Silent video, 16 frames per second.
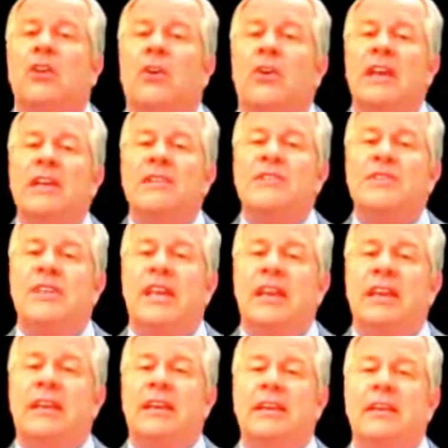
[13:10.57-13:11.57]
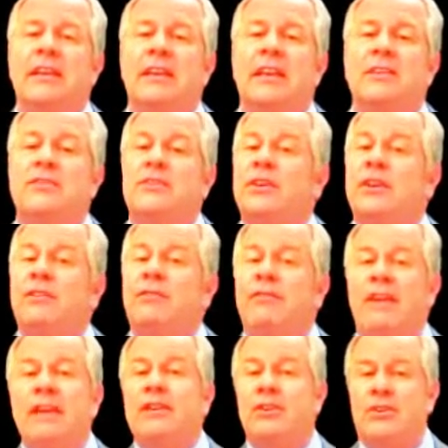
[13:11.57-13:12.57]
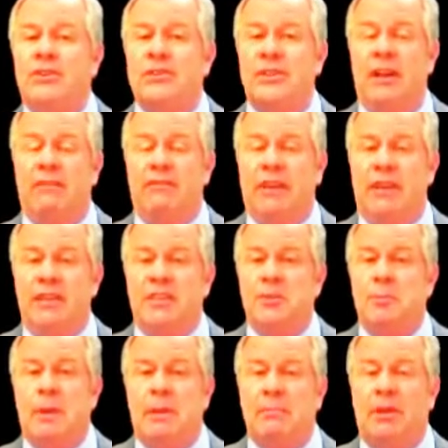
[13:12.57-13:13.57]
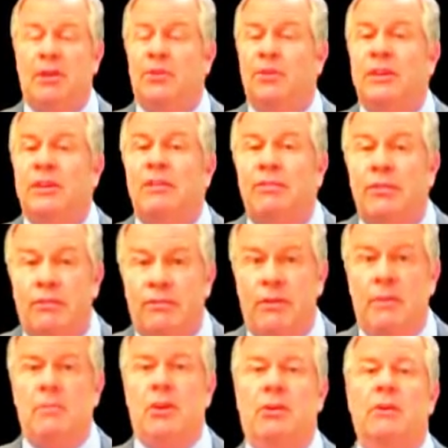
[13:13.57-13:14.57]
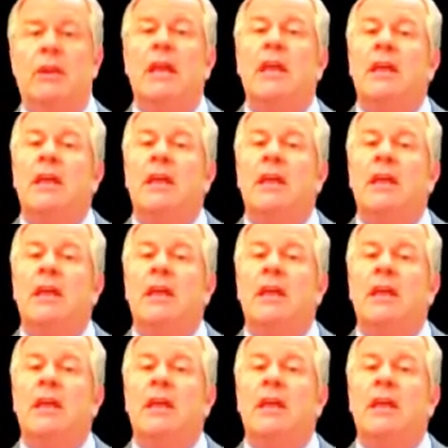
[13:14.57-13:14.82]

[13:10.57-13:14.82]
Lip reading: Your instinct is to defend yourself against people who differ from you.